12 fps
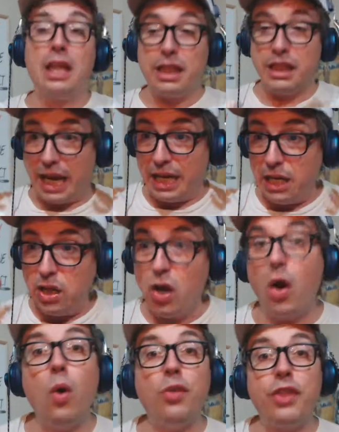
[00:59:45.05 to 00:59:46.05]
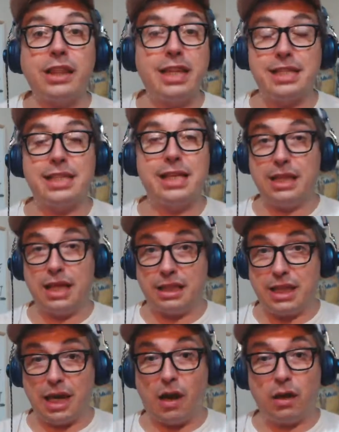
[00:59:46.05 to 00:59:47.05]
They know that this is, that
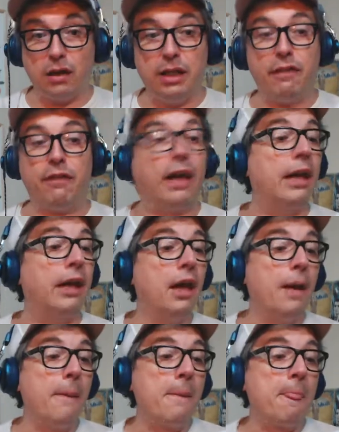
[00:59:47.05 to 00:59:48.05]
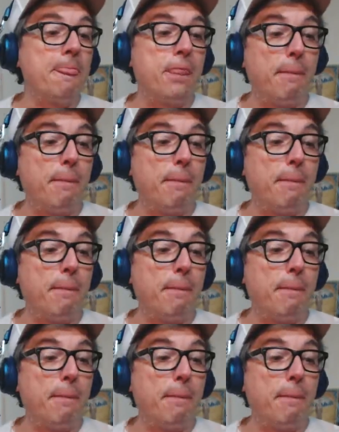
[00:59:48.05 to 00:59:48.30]
they are living the